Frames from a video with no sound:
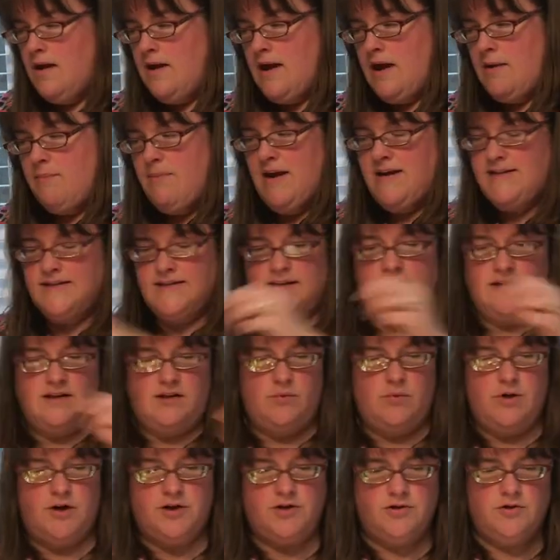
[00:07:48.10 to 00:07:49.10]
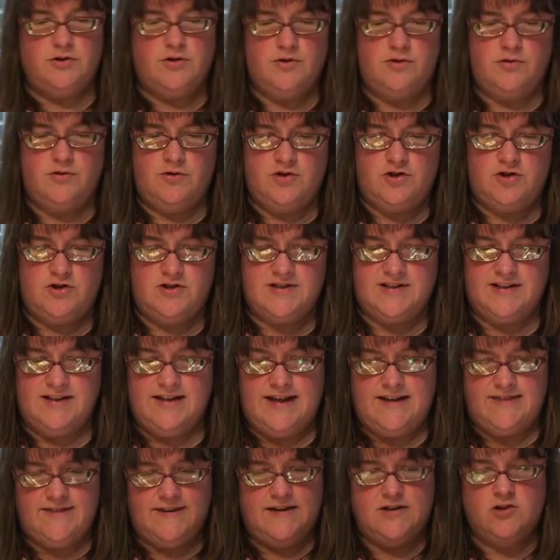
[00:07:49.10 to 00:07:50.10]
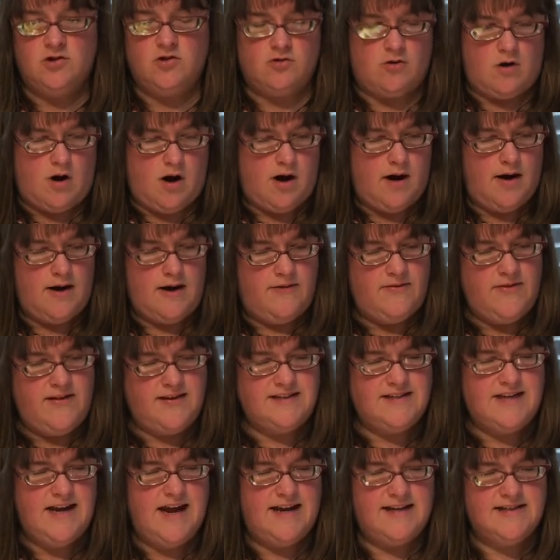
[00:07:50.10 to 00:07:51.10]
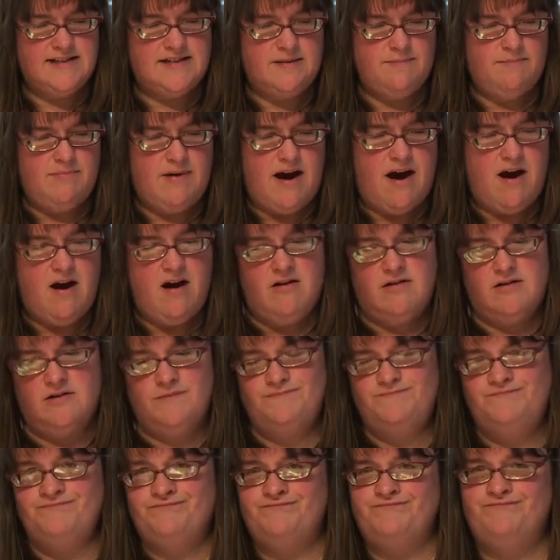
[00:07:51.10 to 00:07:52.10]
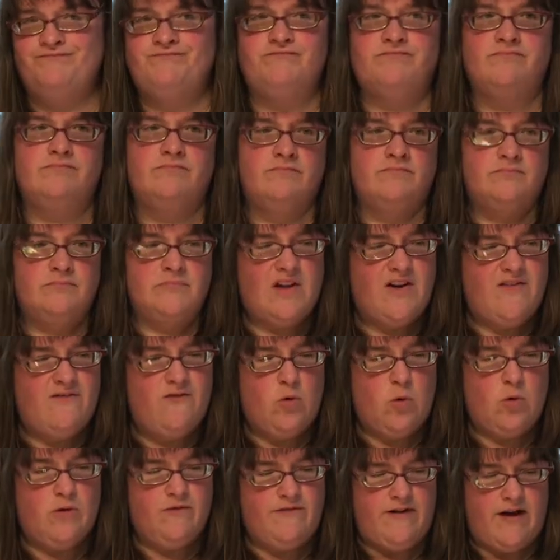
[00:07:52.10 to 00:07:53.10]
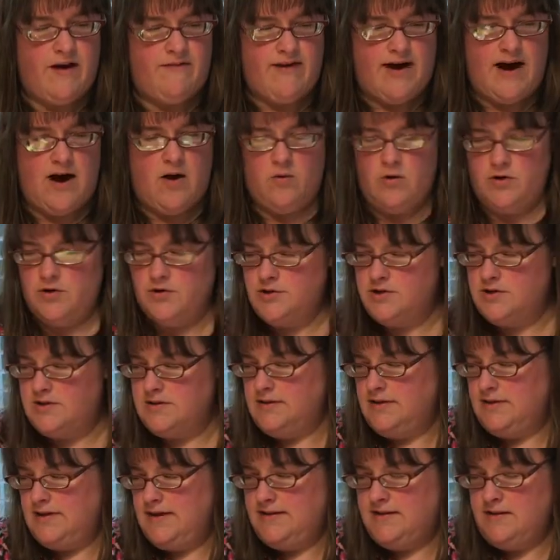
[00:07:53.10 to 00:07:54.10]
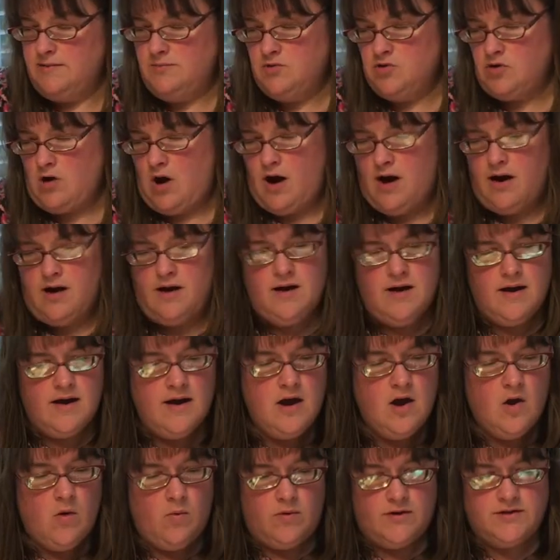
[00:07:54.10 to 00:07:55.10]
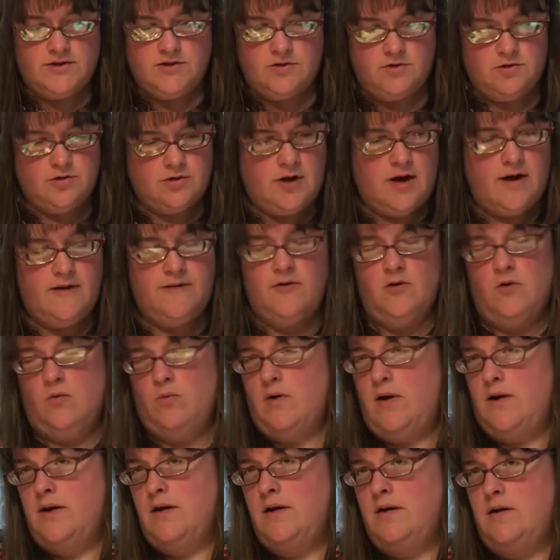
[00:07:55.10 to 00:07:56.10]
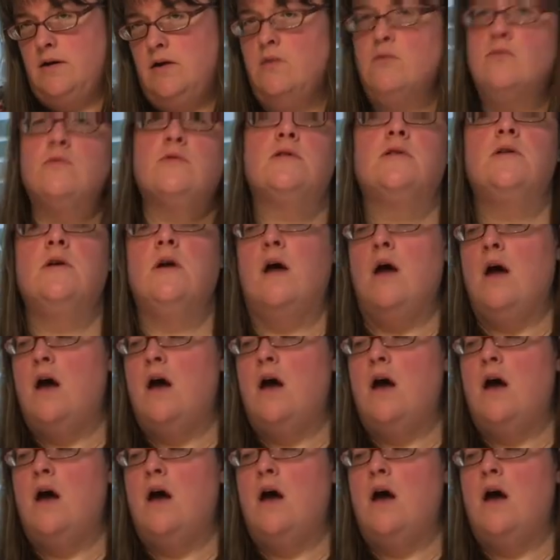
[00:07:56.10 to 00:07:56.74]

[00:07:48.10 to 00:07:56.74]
And basically what you do is just let these dry, and it takes about 4 to 5 hours to let them dry. Once they're dry, they're ready to use.